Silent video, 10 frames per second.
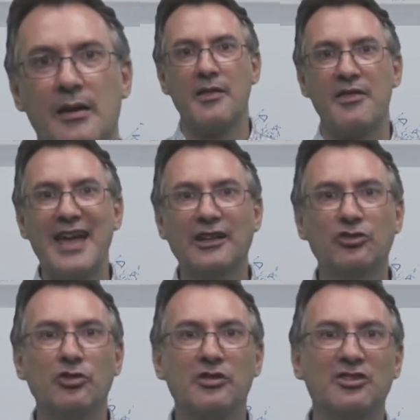Thanks
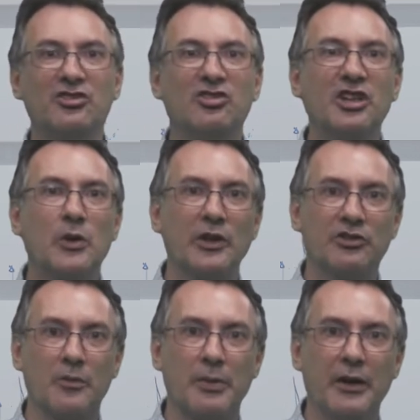to these sequence
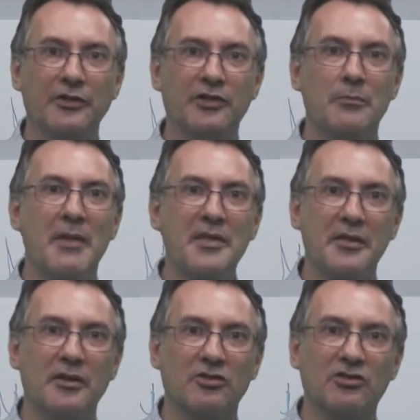comparison
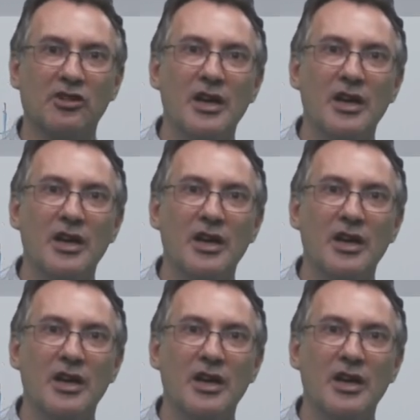methods,